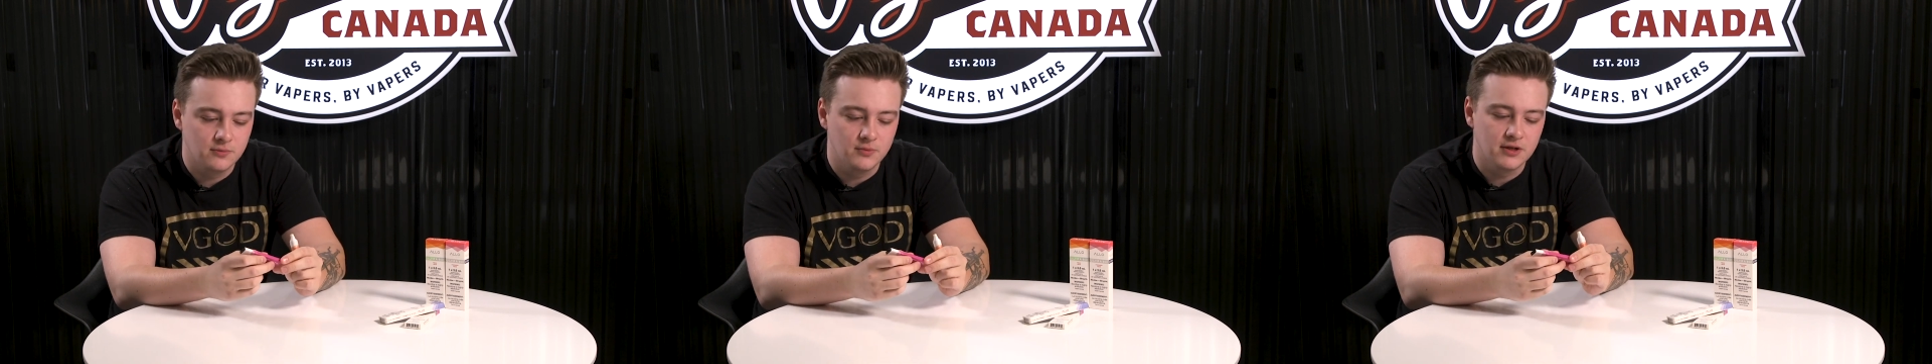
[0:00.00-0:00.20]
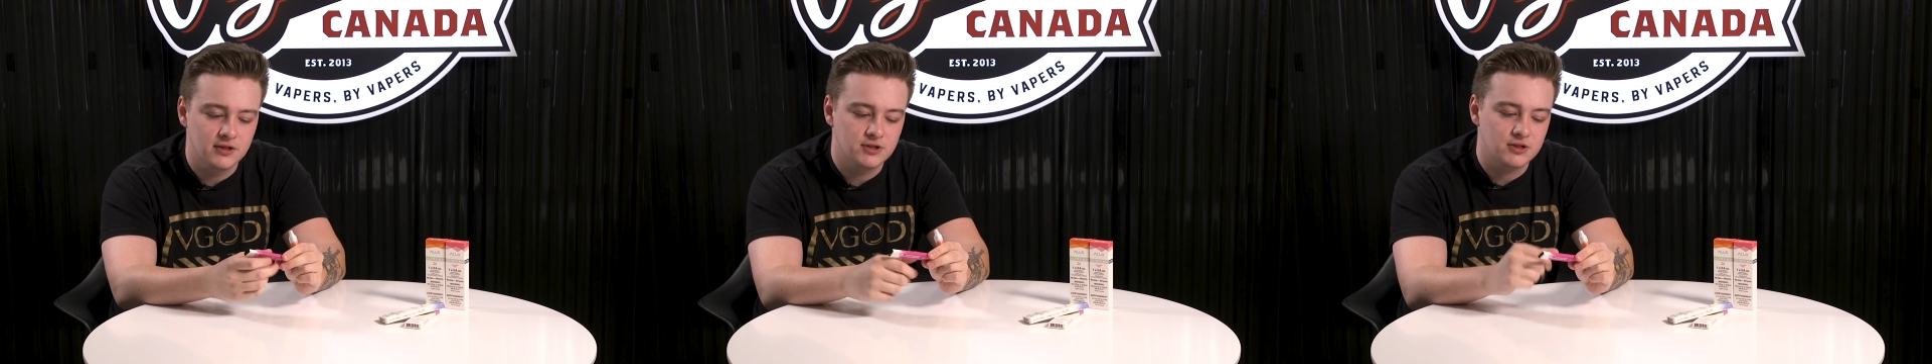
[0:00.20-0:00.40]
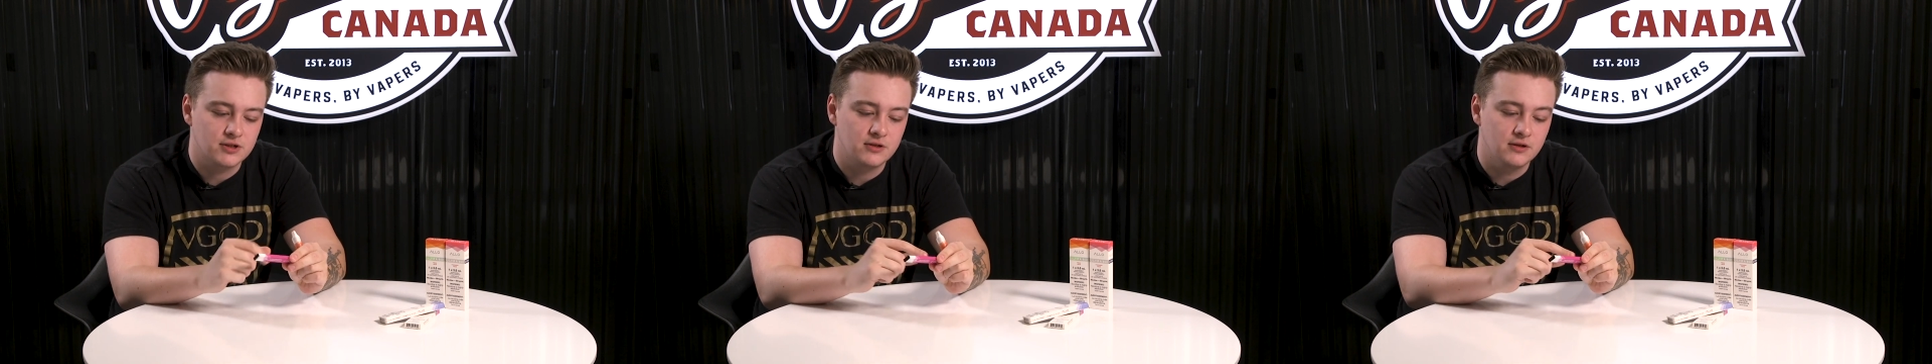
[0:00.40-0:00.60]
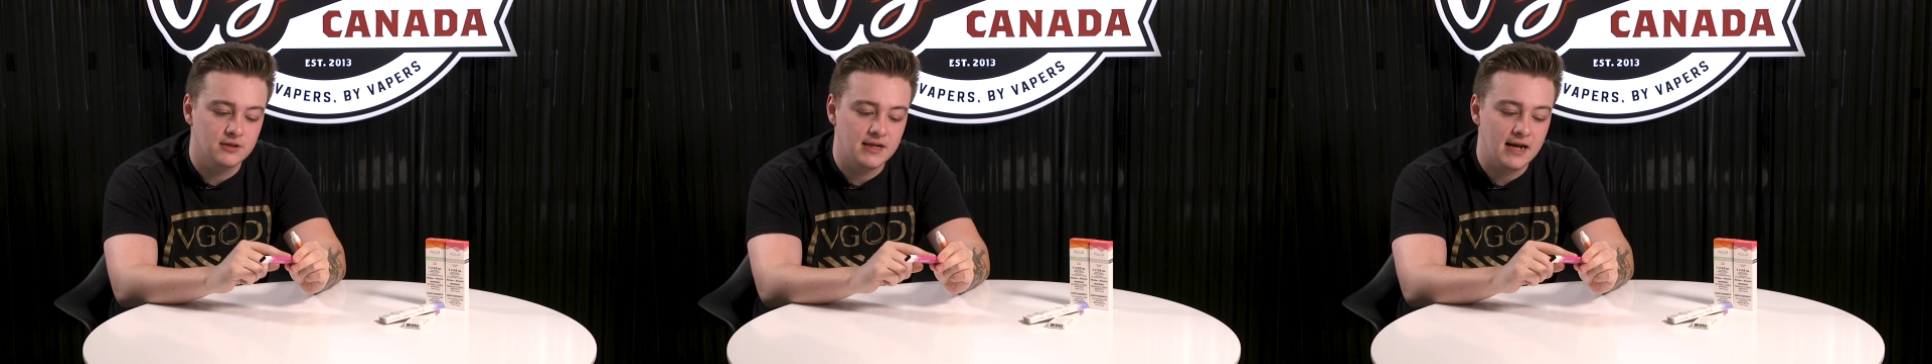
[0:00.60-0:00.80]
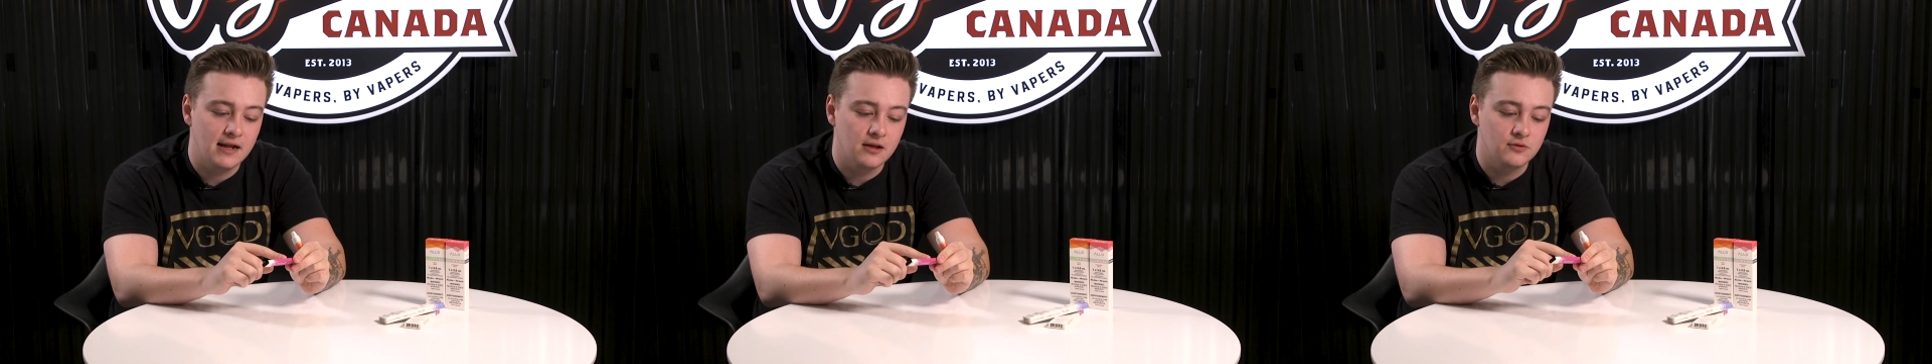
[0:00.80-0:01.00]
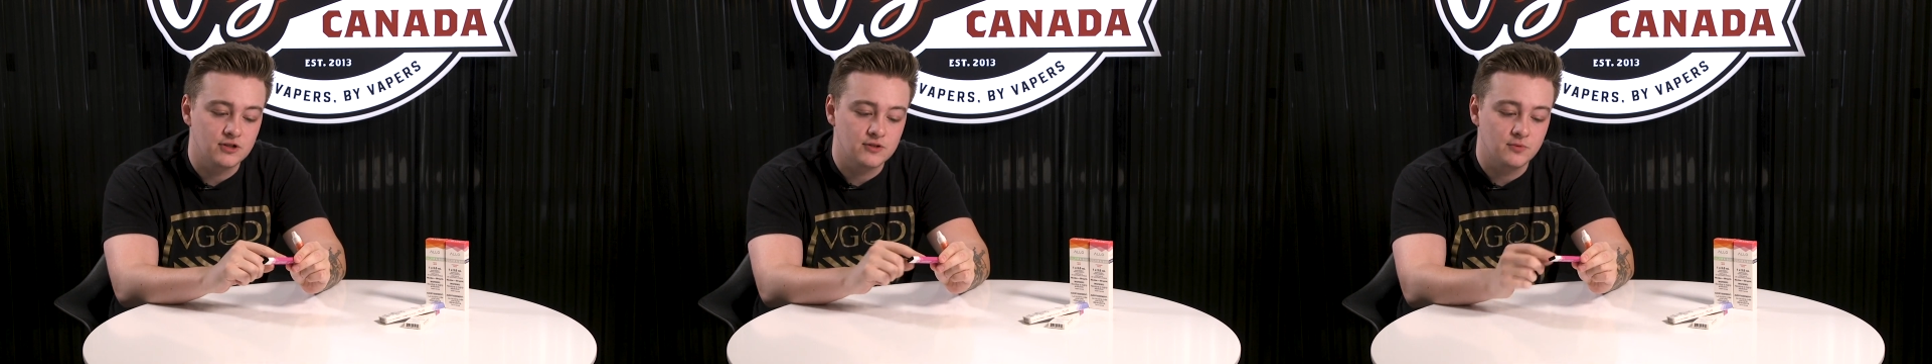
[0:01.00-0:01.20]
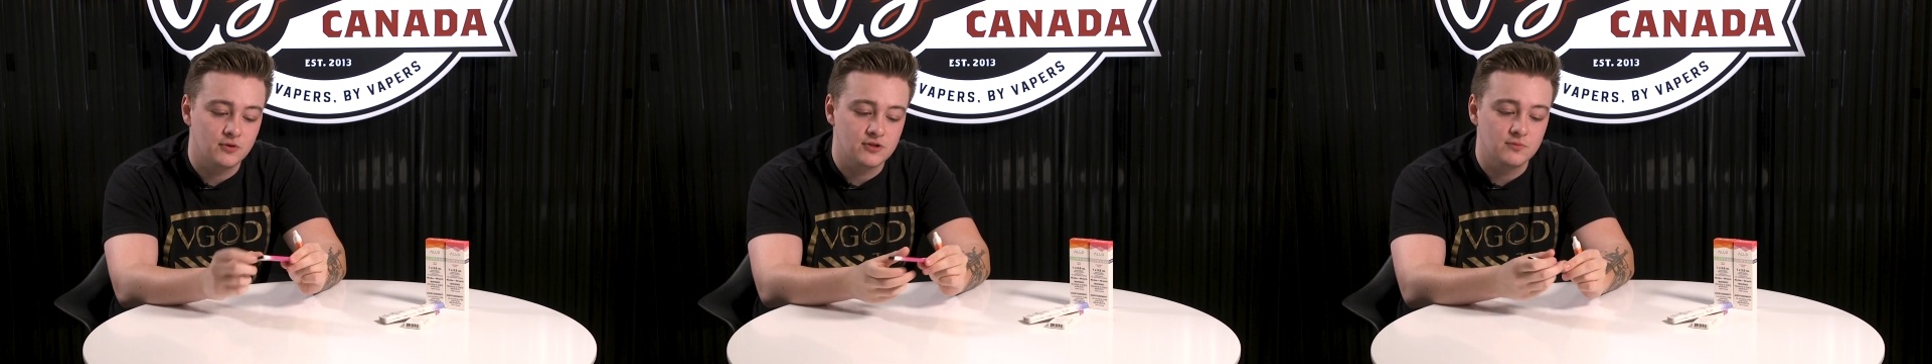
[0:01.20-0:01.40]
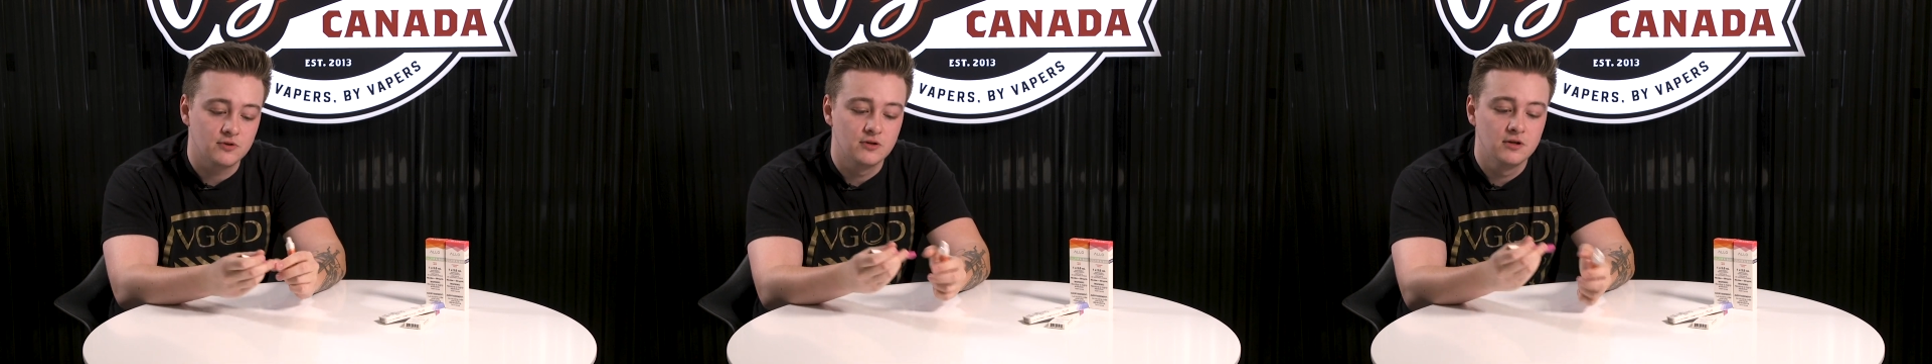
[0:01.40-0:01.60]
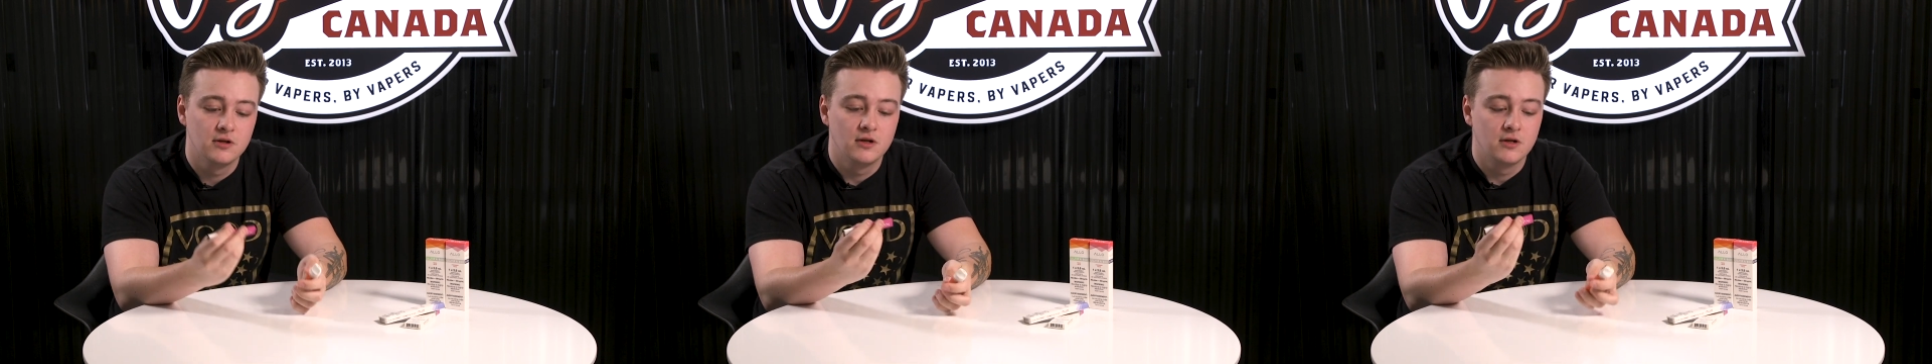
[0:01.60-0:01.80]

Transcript: but it's just called the Allo disposable.